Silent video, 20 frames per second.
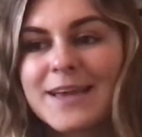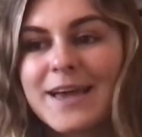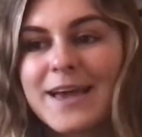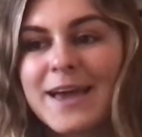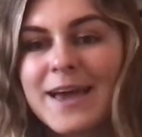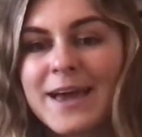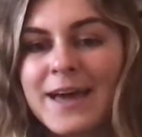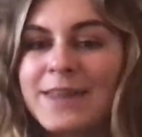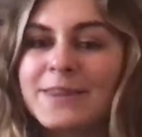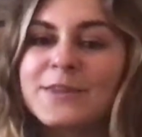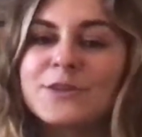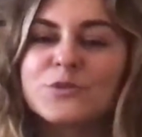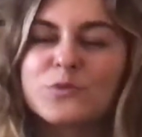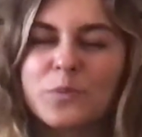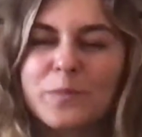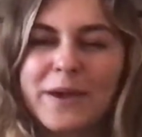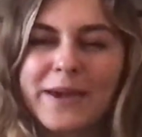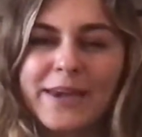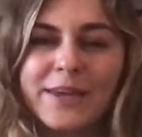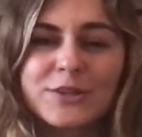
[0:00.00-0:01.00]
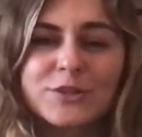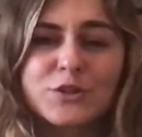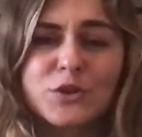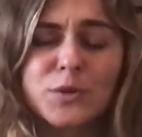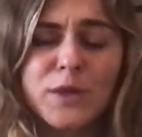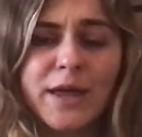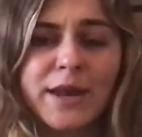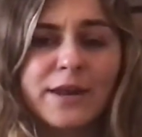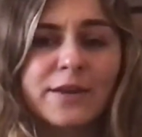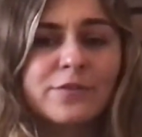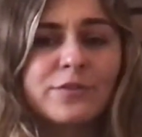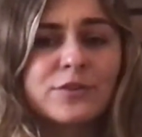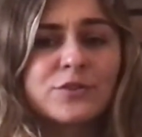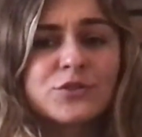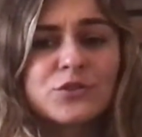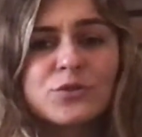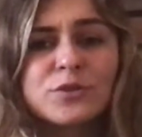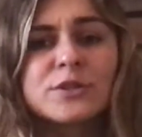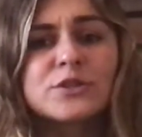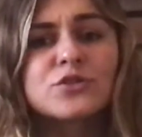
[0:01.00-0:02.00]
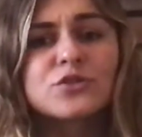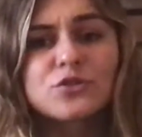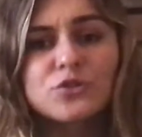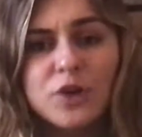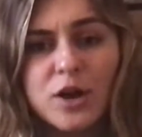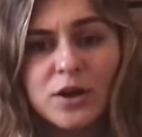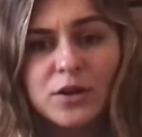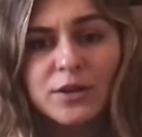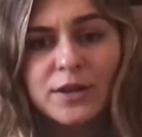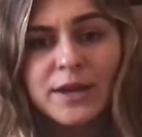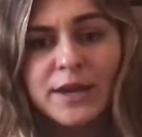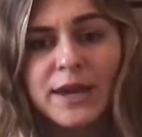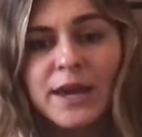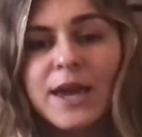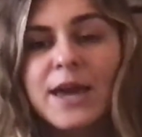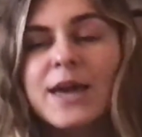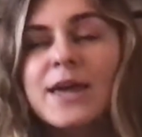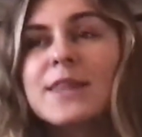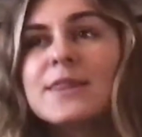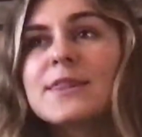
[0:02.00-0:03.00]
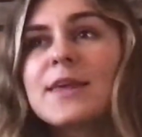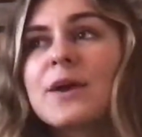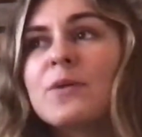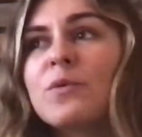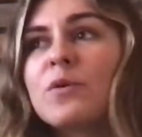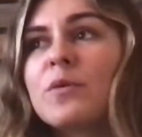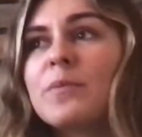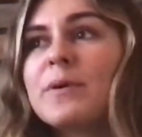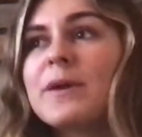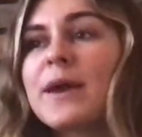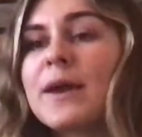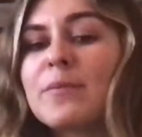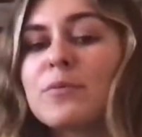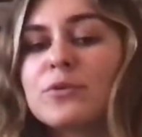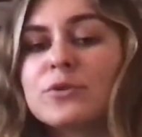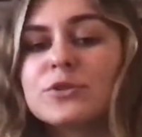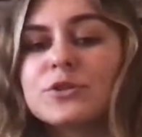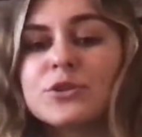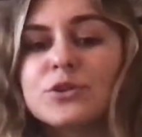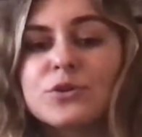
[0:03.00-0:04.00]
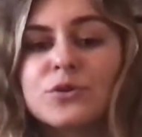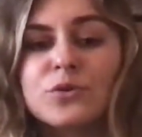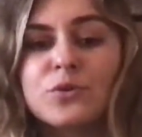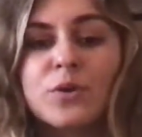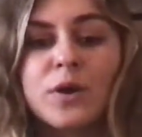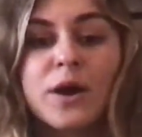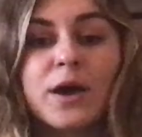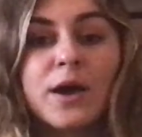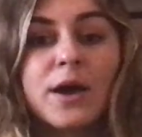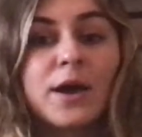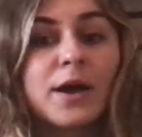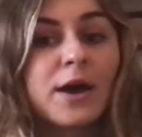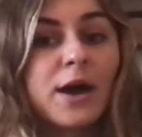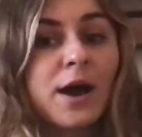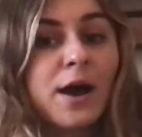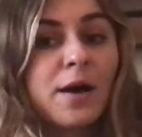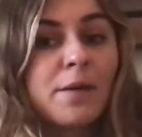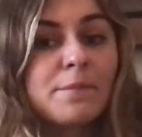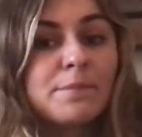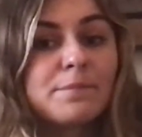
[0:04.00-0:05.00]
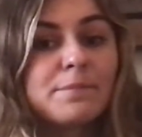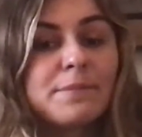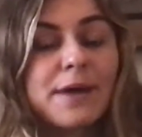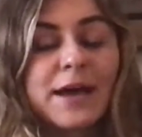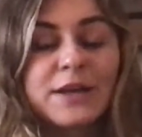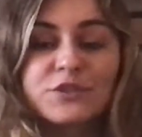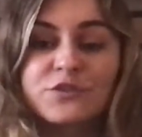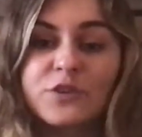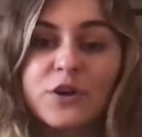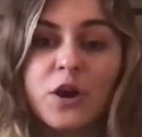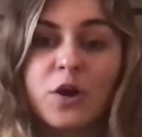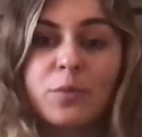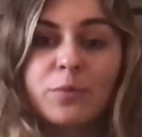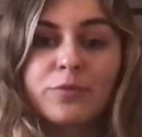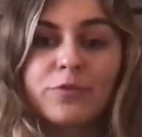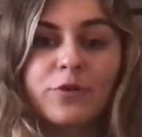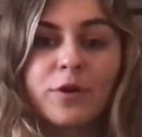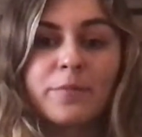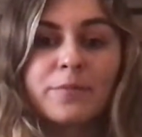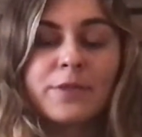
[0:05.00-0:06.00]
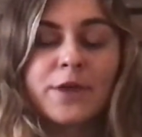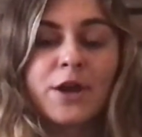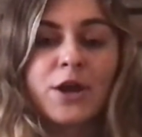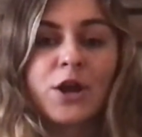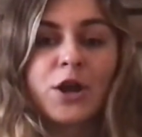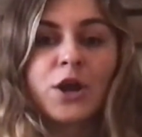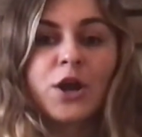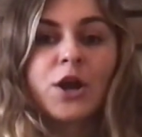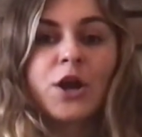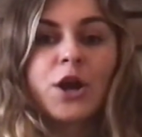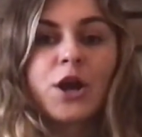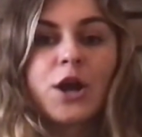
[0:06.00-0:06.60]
And this will make it so that if a student is struggling, they will be able to ask for help from their,